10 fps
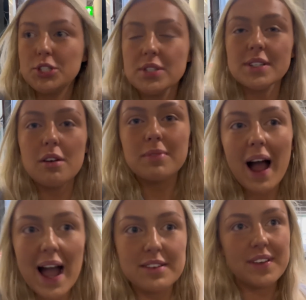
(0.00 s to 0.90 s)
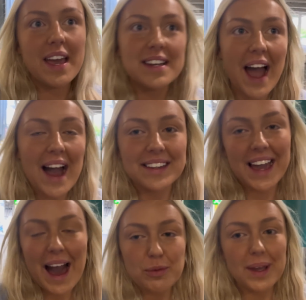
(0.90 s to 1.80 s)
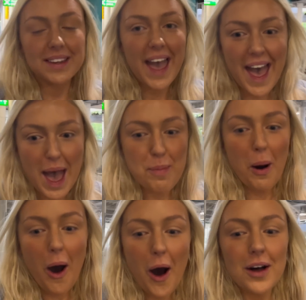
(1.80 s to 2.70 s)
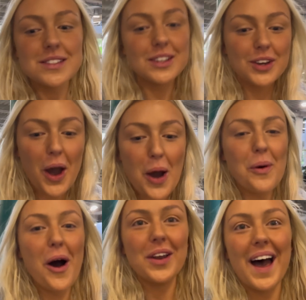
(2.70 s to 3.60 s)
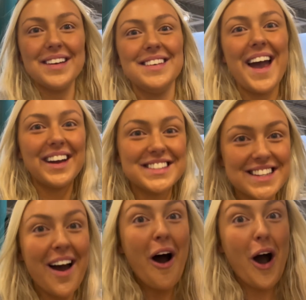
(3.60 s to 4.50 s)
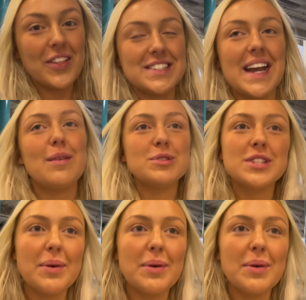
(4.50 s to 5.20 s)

just arriving at Gatwick Airport to go on our next holiday. I'm so